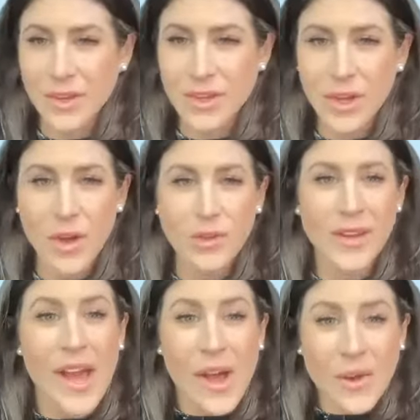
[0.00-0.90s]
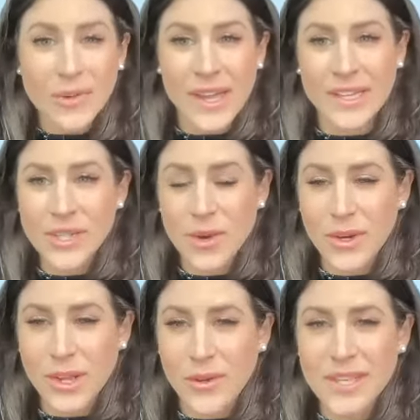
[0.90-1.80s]
there you go. Now,
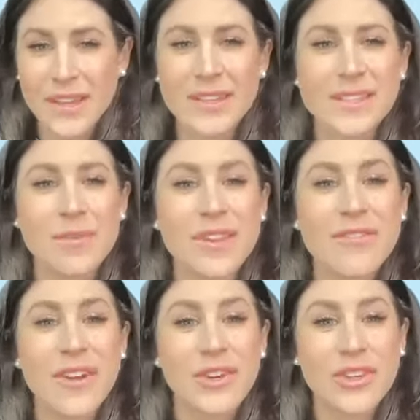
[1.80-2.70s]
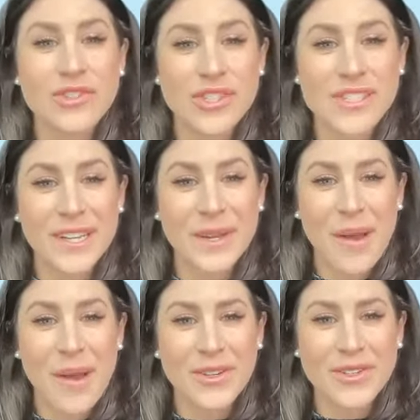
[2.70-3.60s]
Antonio, tell us something fun or interesting
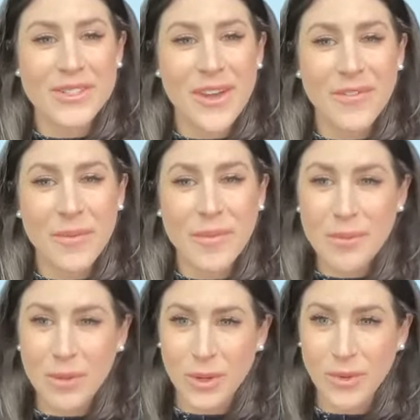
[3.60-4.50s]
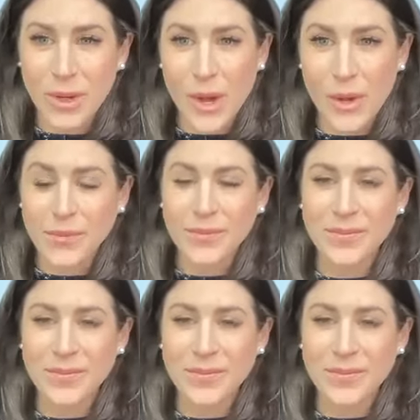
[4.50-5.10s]
about yourself that people don't know.